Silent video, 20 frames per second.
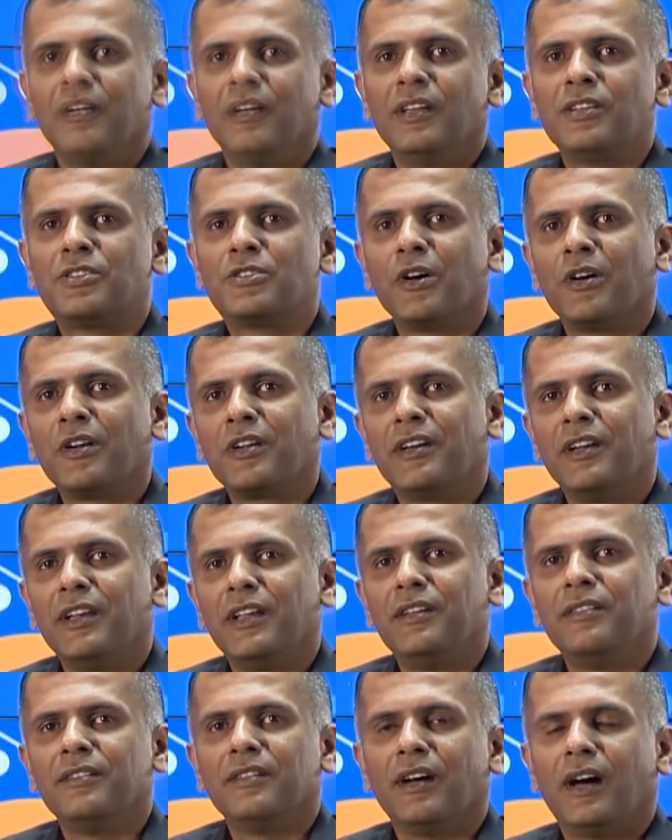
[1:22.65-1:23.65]

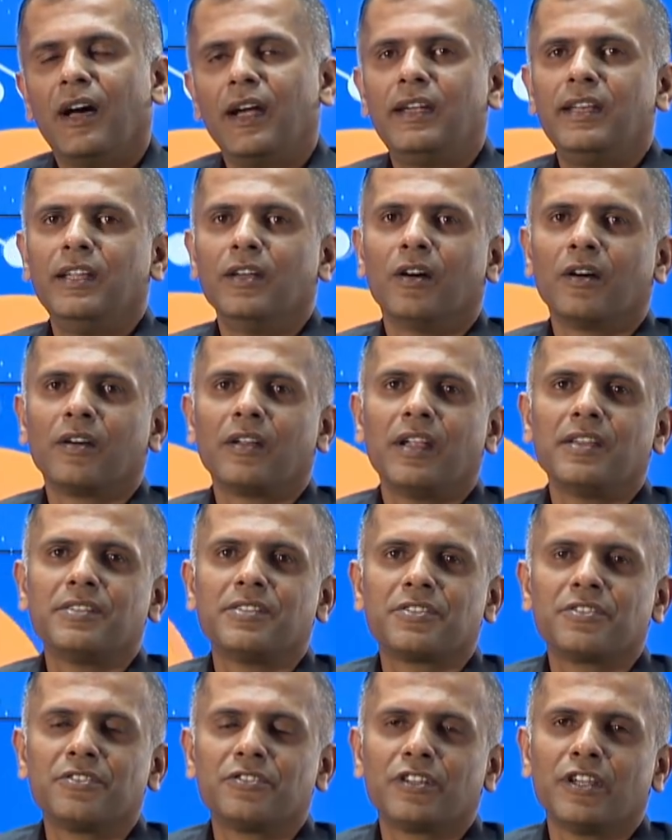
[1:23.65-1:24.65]
Historically, IT
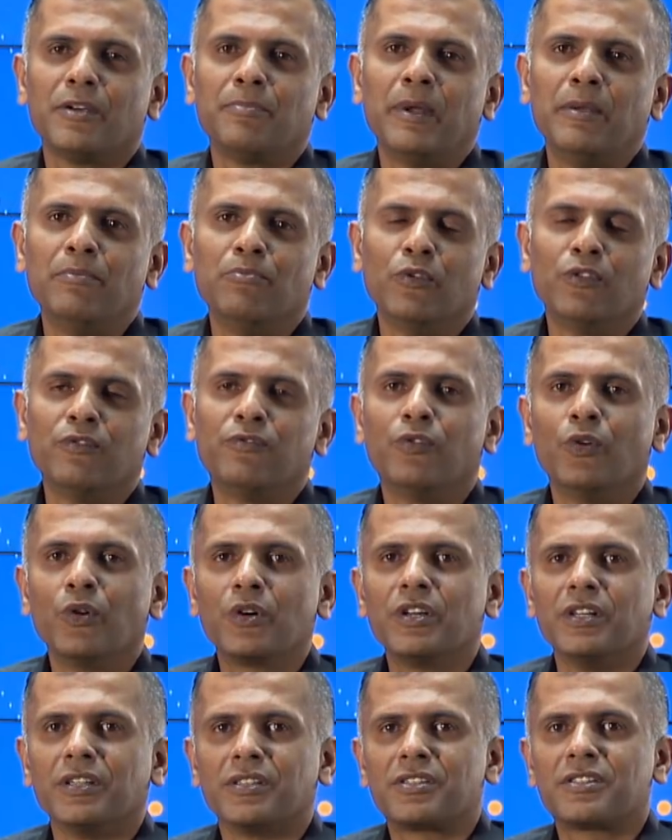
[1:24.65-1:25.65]
organizations have been more
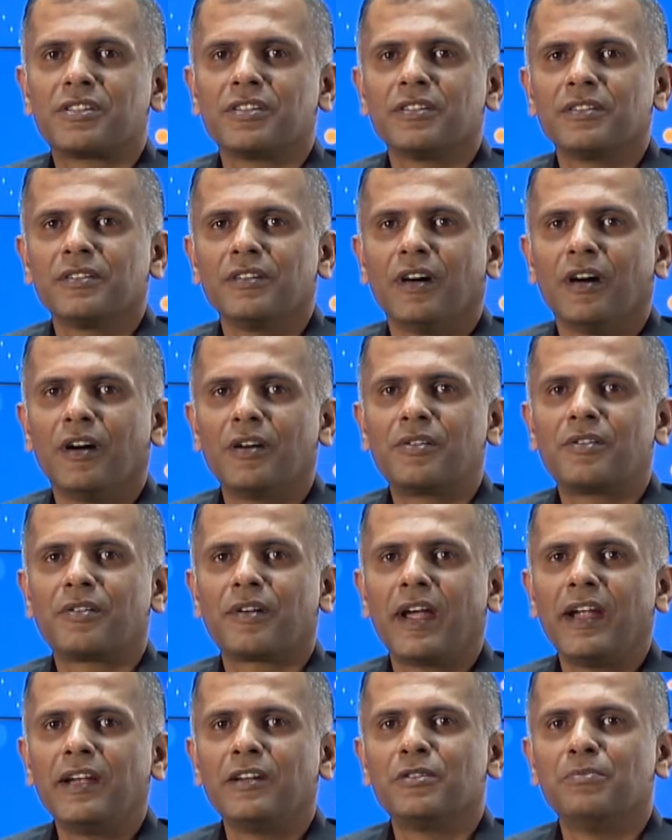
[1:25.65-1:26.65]
focused on
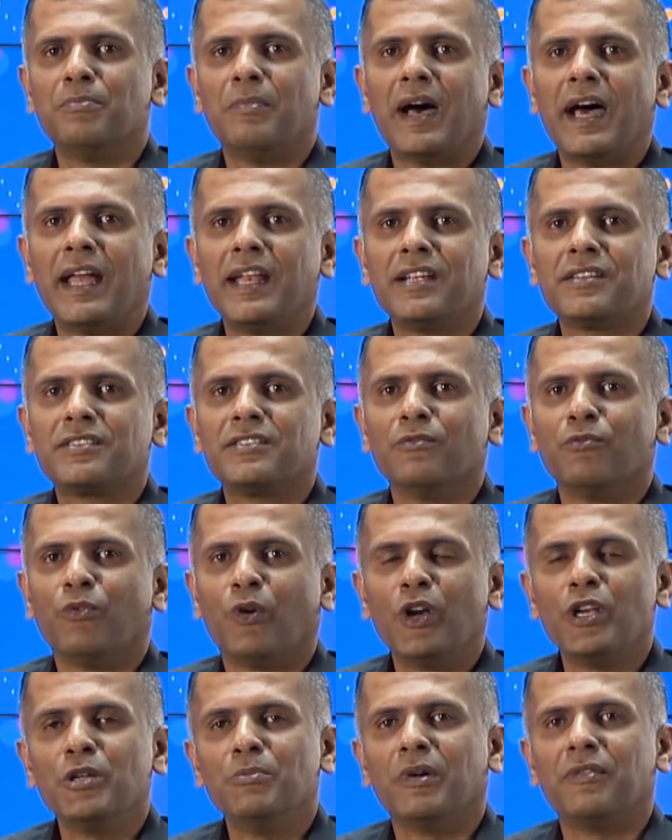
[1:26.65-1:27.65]
trying to manage the
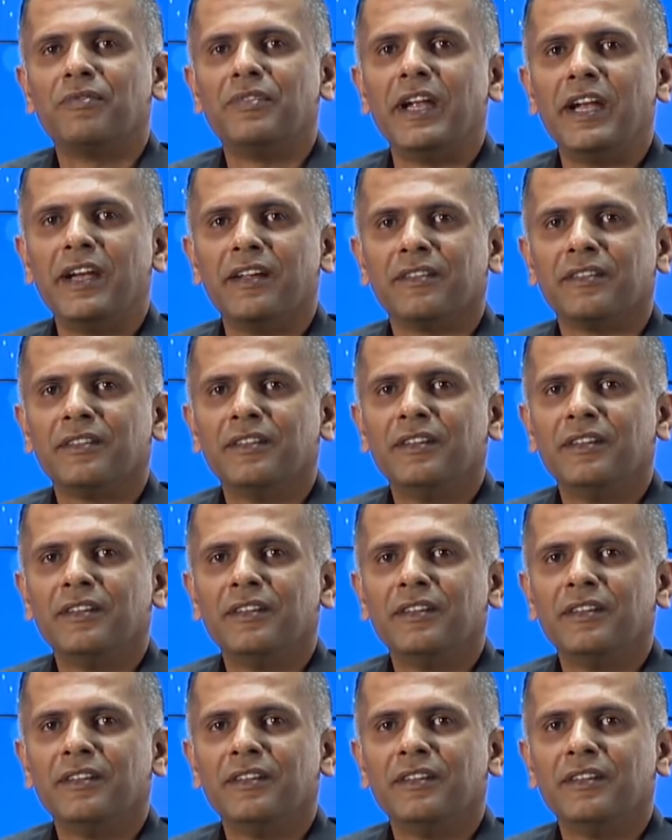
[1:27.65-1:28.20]
volume of data.